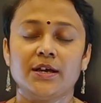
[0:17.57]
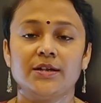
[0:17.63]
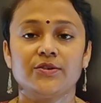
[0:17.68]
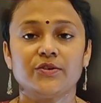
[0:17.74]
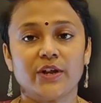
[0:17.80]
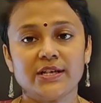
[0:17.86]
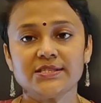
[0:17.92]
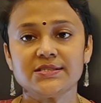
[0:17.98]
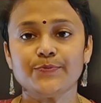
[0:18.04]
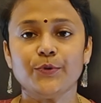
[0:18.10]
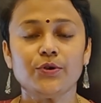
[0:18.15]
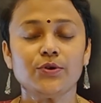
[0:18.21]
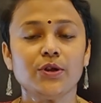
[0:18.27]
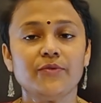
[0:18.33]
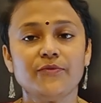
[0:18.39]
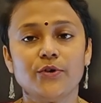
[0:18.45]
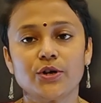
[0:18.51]
Transport
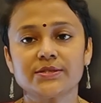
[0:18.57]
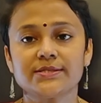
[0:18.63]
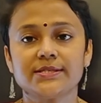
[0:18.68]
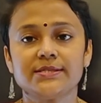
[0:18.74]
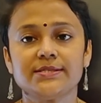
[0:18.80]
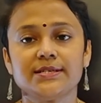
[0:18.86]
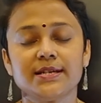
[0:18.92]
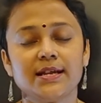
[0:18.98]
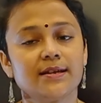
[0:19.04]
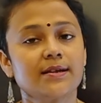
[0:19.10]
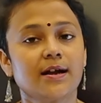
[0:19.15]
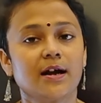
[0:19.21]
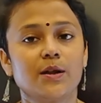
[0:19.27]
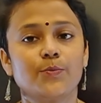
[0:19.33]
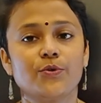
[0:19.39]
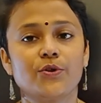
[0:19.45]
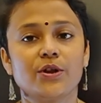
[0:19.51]
of oxygen and
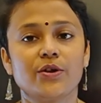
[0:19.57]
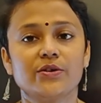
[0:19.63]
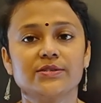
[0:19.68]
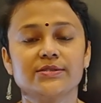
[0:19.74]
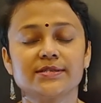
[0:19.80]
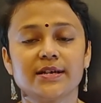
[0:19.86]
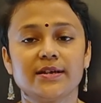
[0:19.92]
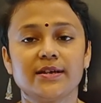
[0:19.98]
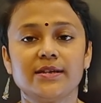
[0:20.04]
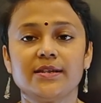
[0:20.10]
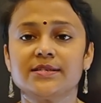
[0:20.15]
carbon dioxide